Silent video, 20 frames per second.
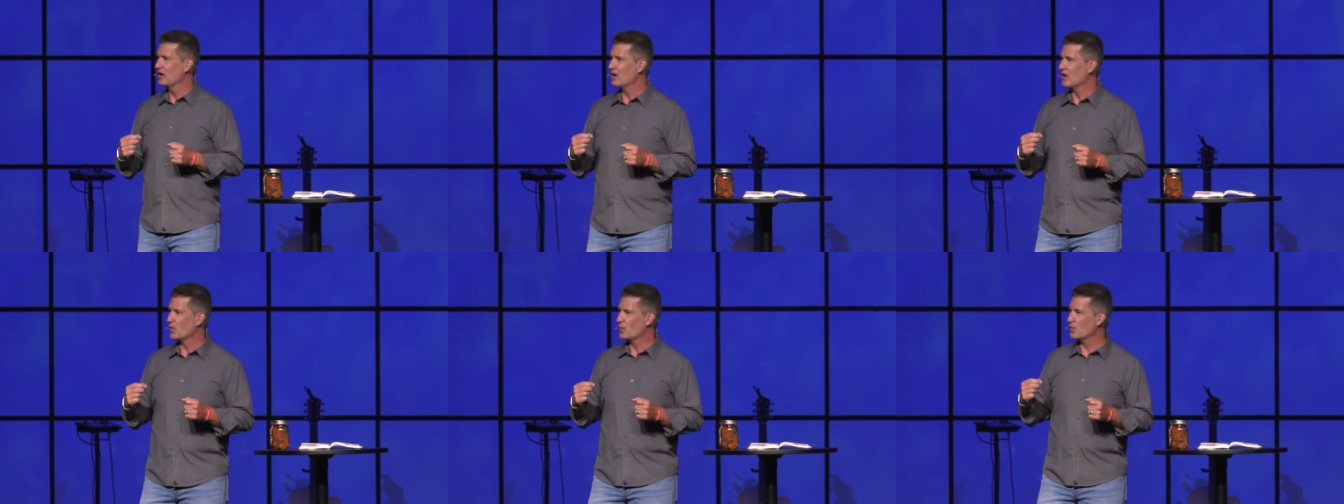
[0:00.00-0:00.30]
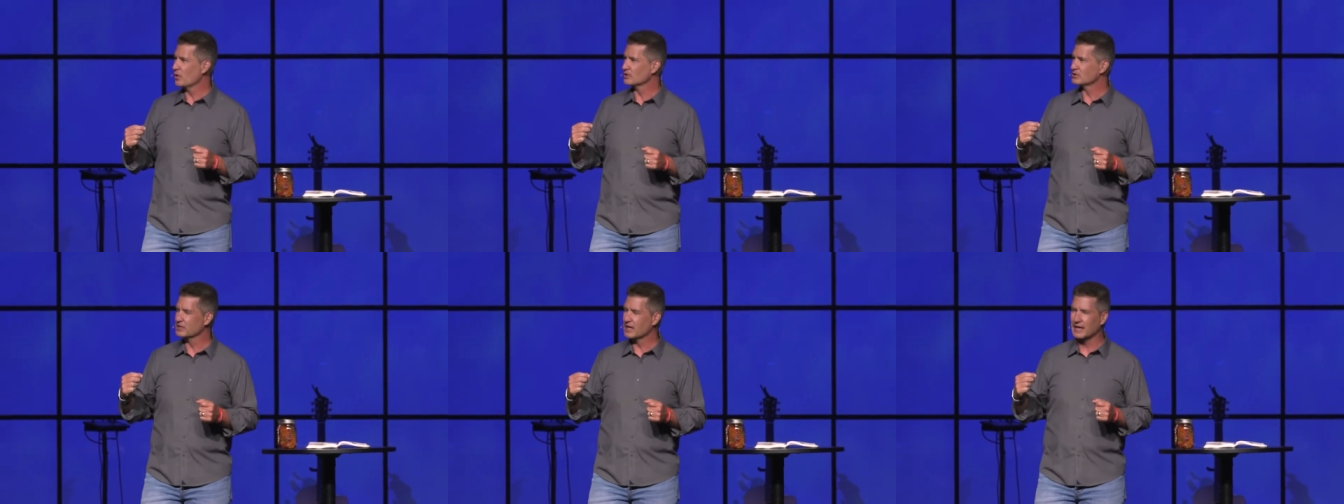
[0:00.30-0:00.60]
are
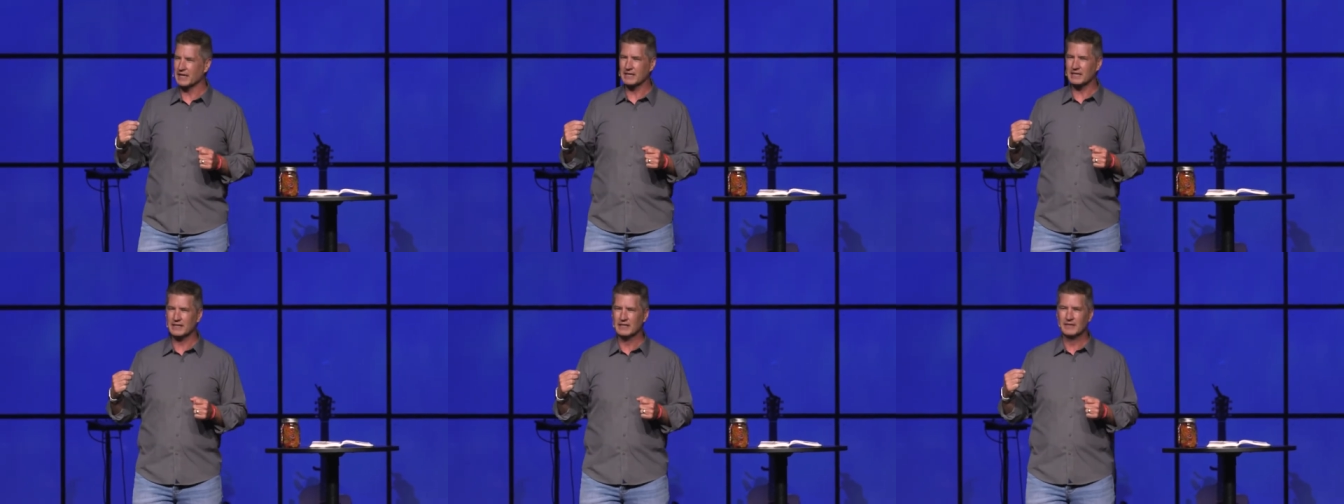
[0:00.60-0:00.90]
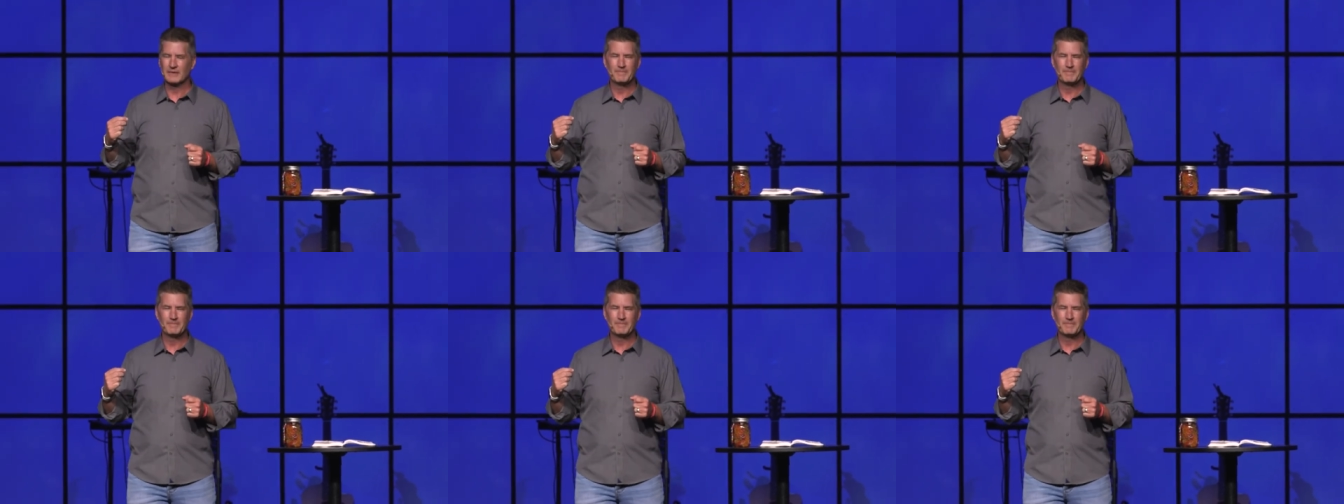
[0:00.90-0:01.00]
words like